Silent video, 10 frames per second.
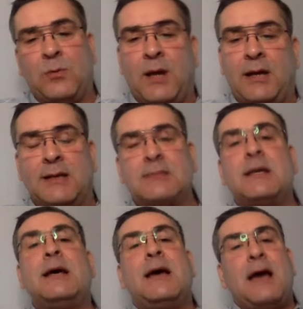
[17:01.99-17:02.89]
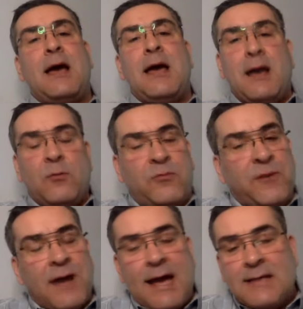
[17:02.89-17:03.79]
awareness.
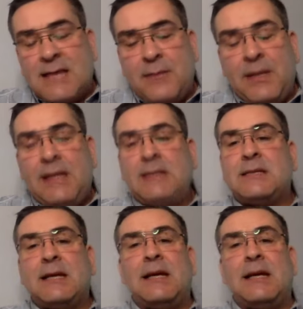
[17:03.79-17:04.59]
For SMEs,